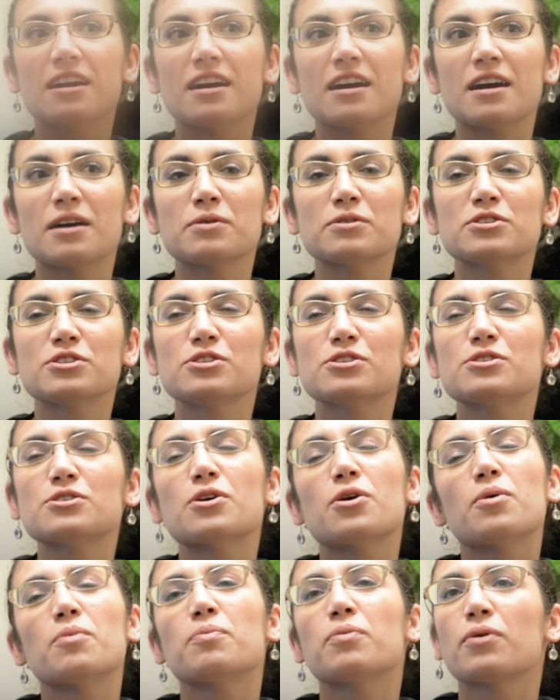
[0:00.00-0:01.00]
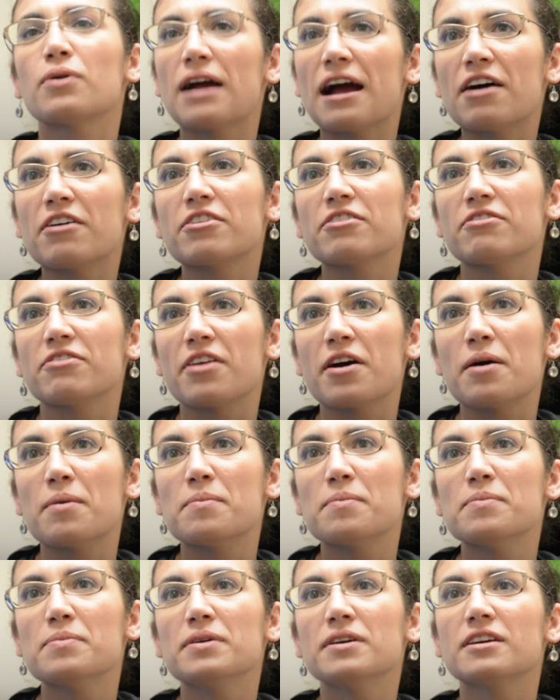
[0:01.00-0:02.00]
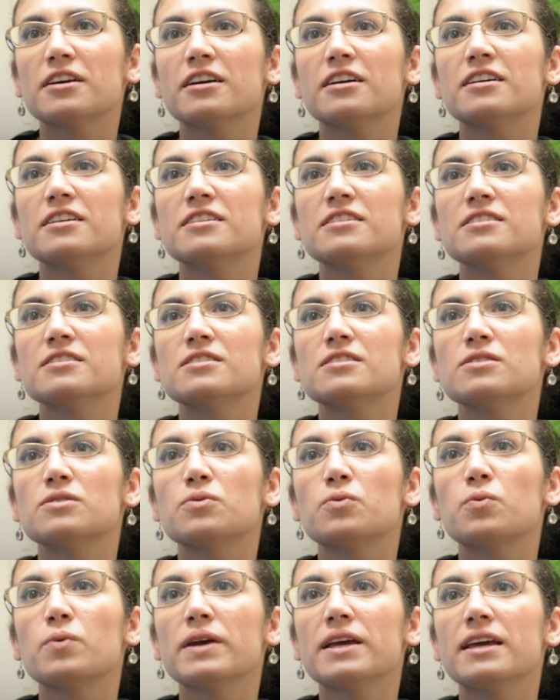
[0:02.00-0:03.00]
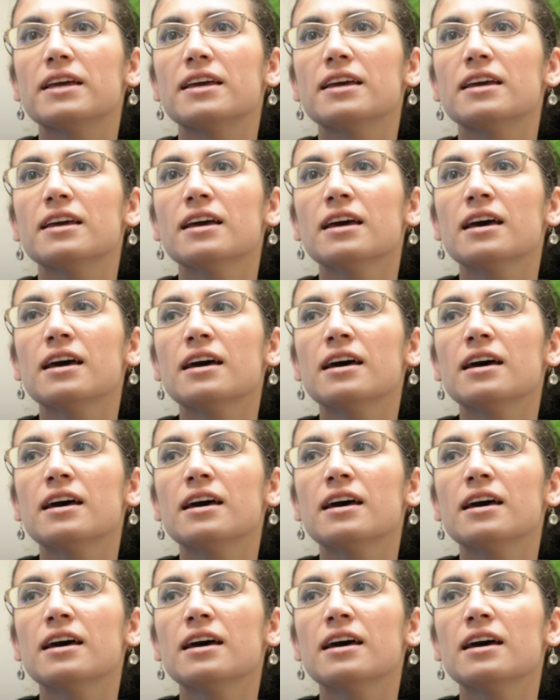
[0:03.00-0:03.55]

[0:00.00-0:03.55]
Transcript: I was so proud of them because we